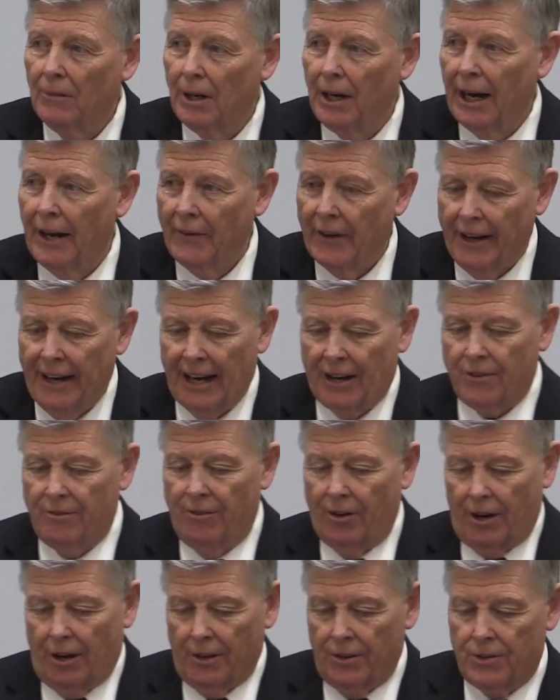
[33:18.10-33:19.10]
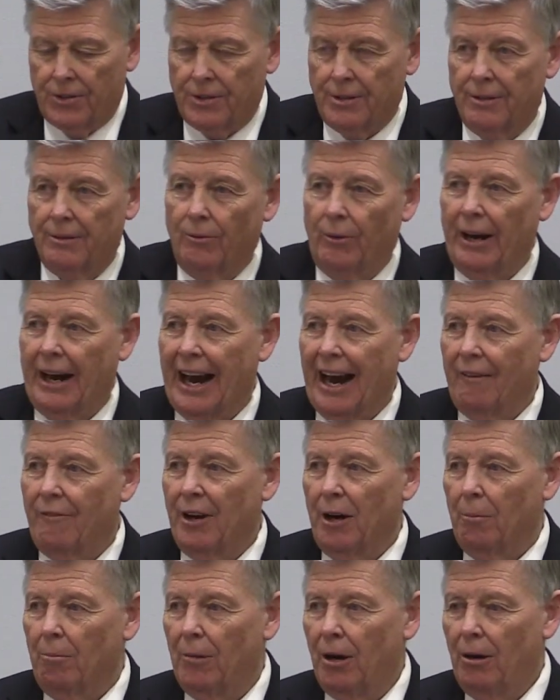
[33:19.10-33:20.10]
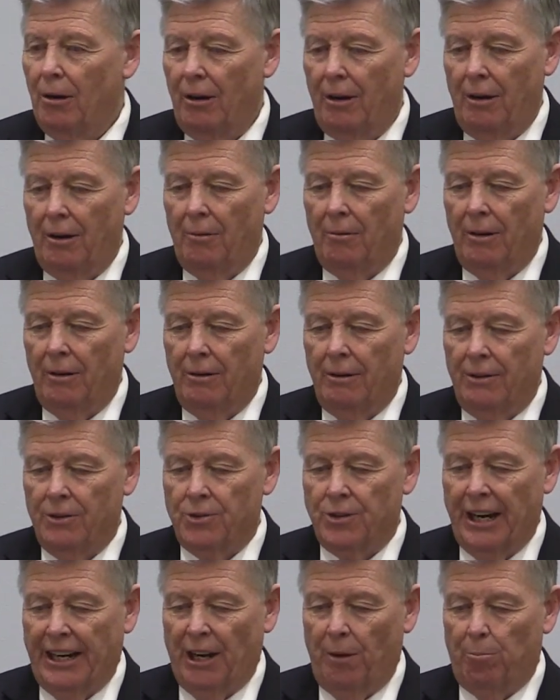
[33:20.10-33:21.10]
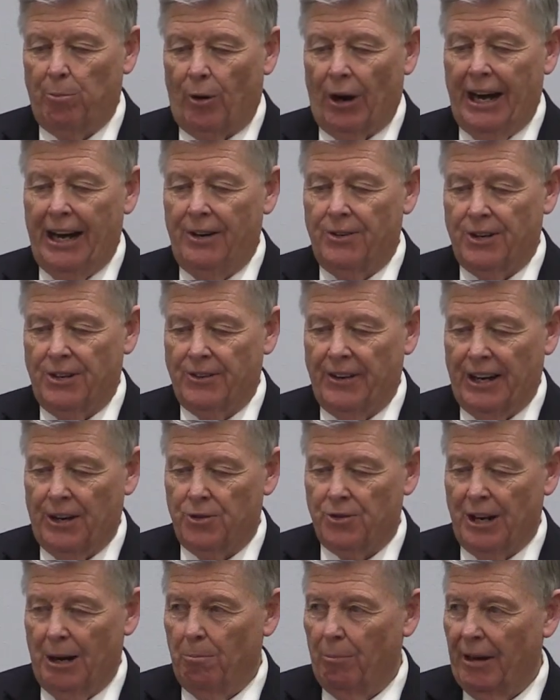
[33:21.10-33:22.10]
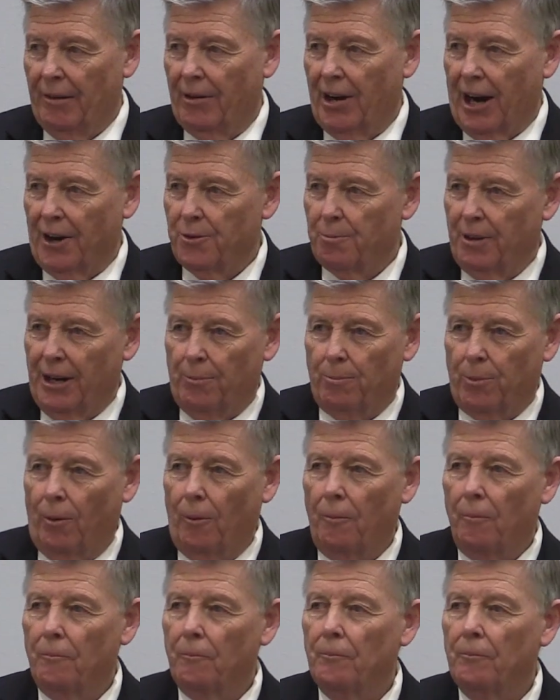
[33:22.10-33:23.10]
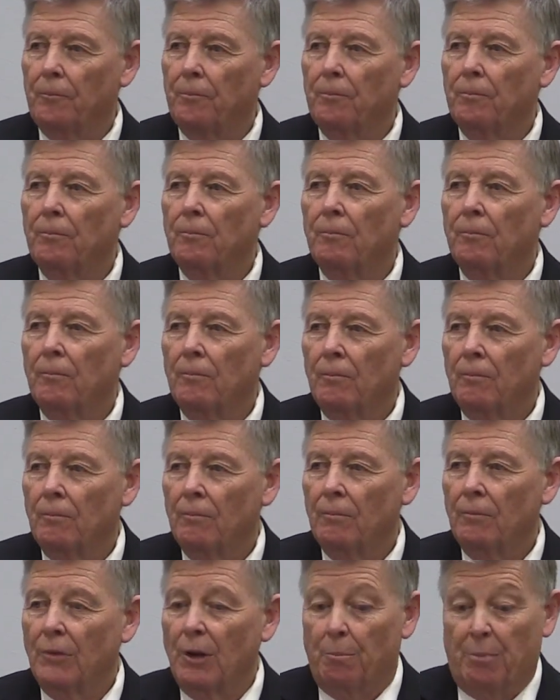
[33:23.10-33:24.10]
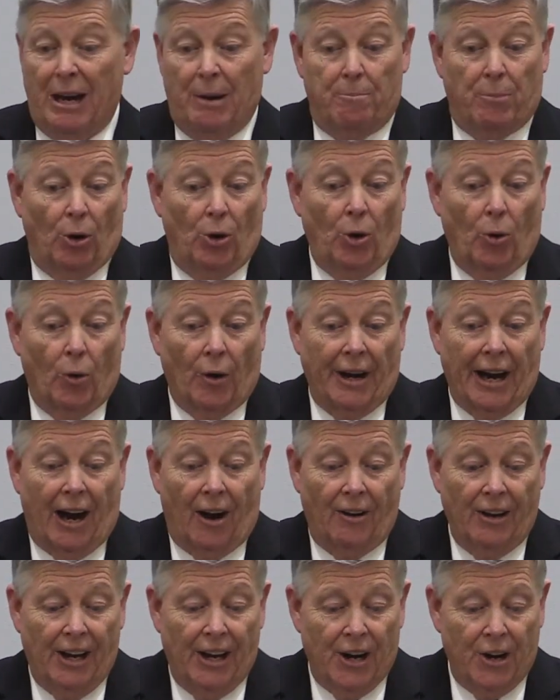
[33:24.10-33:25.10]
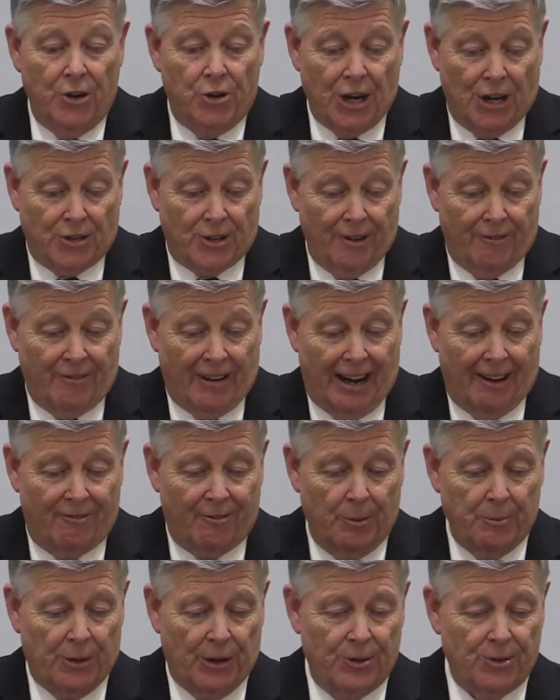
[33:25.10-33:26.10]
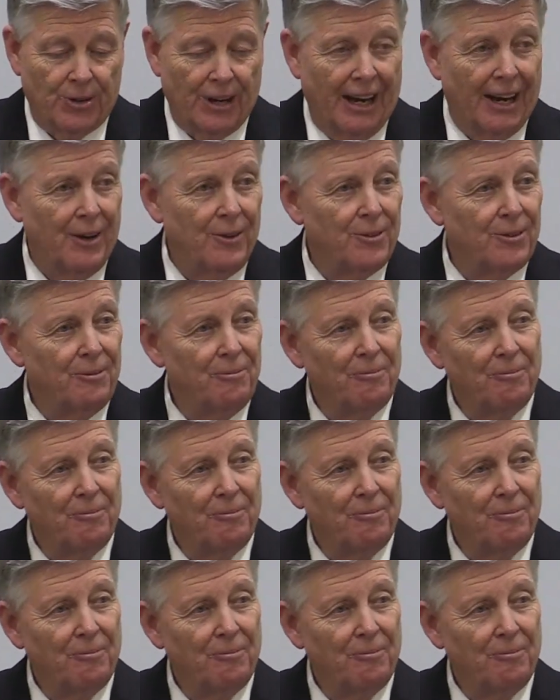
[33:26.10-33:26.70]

In the next verse, we have him singing praises in the assembly of God's people, the people who were now justified from their sins.